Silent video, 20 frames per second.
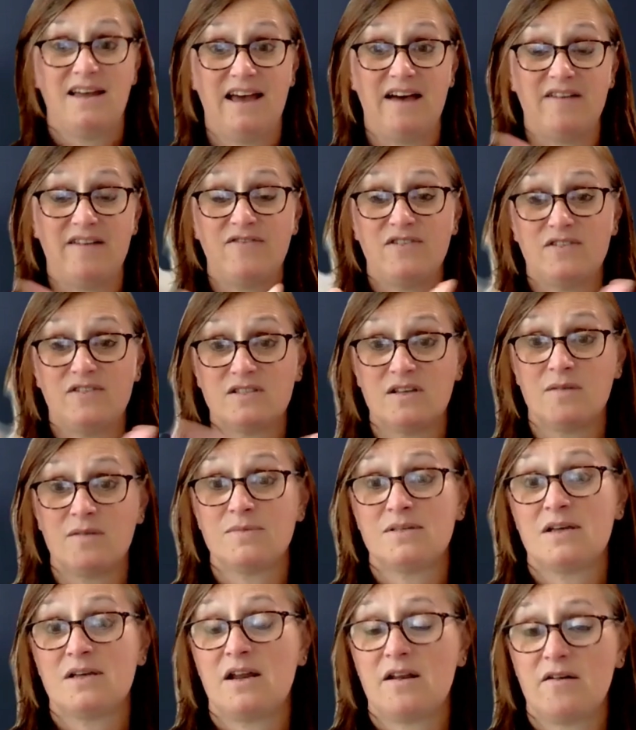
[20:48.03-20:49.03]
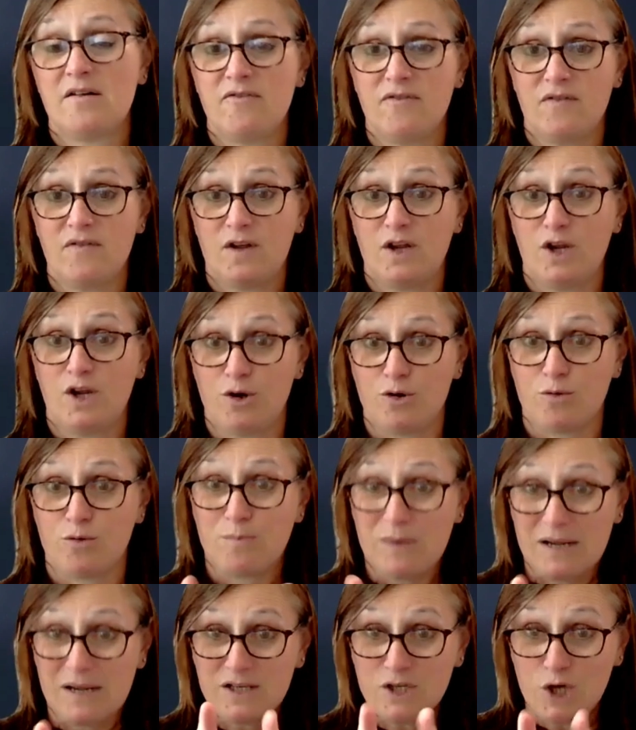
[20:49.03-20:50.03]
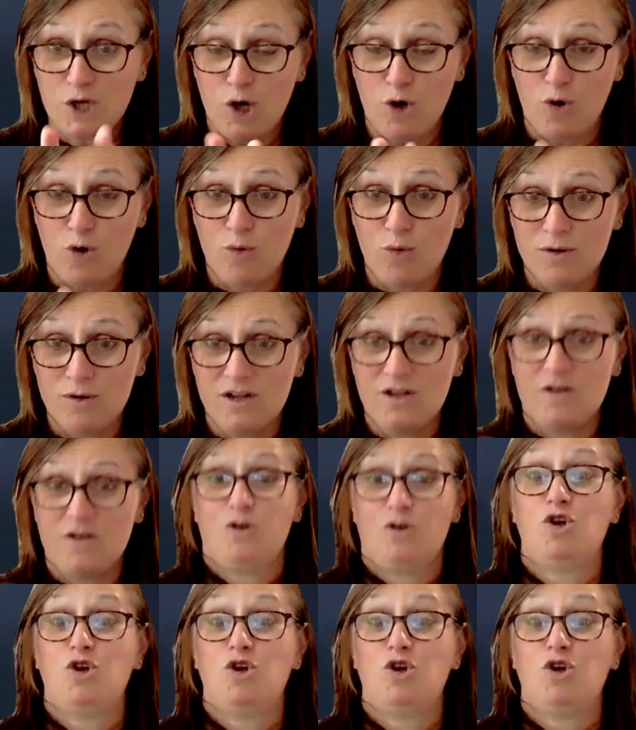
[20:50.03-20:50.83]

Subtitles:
have some sign of your big toe